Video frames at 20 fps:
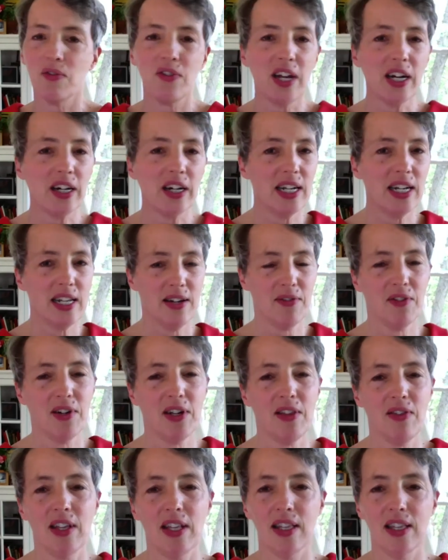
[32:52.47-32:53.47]
very
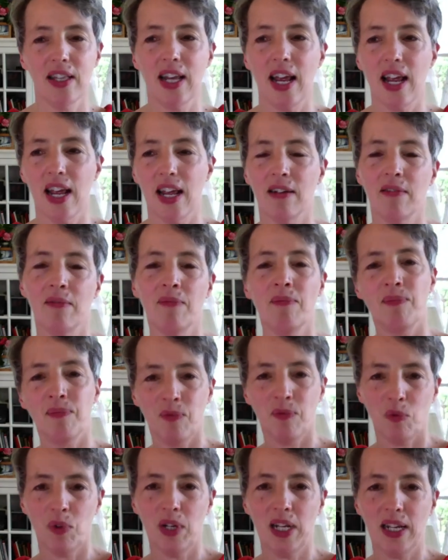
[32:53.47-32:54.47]
different than saying
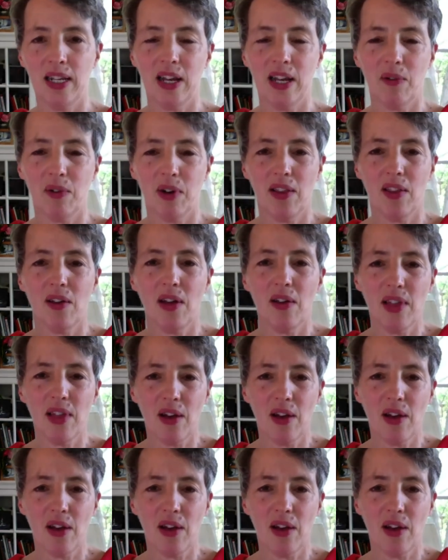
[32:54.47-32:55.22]
we need to get rid of